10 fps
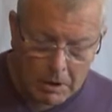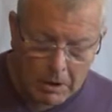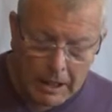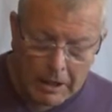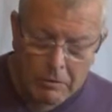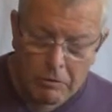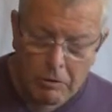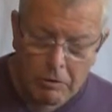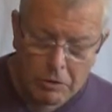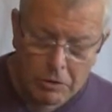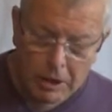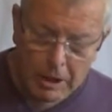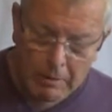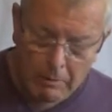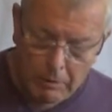when I introduce
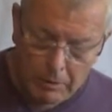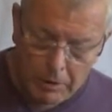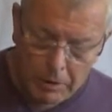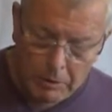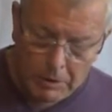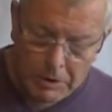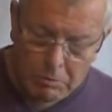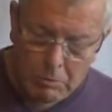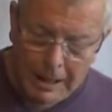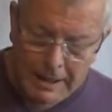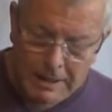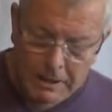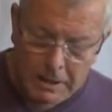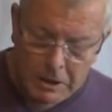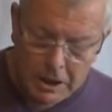doing some
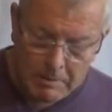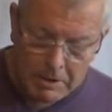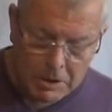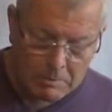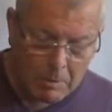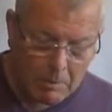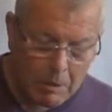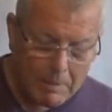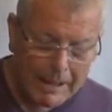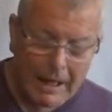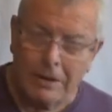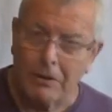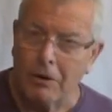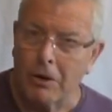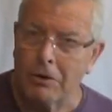weights at the gym and some aerobic
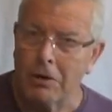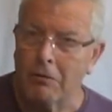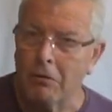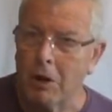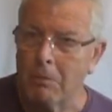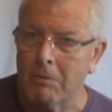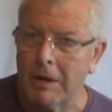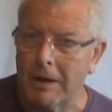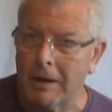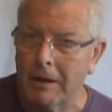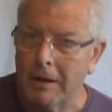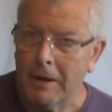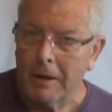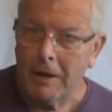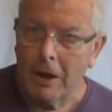exercise in the form of either
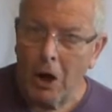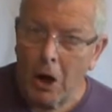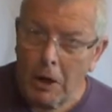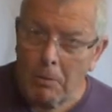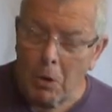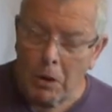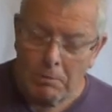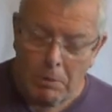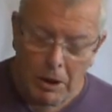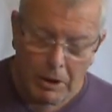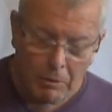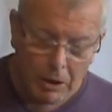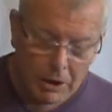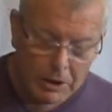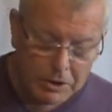early morning bike
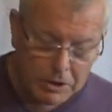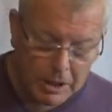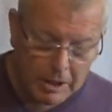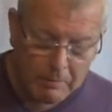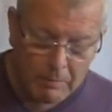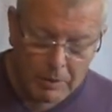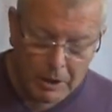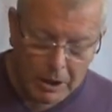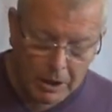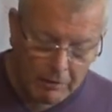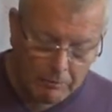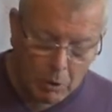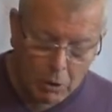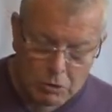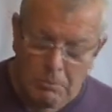rides. I've
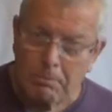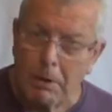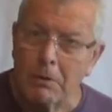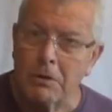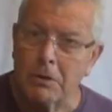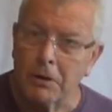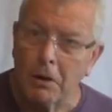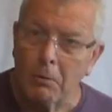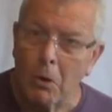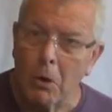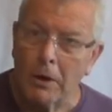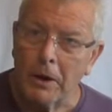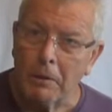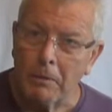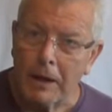bought some boots to go
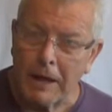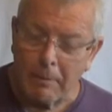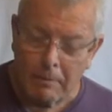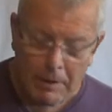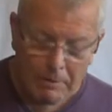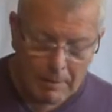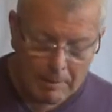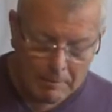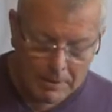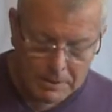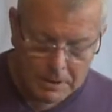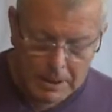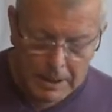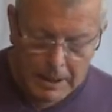walking at the weekend with the Ramblers.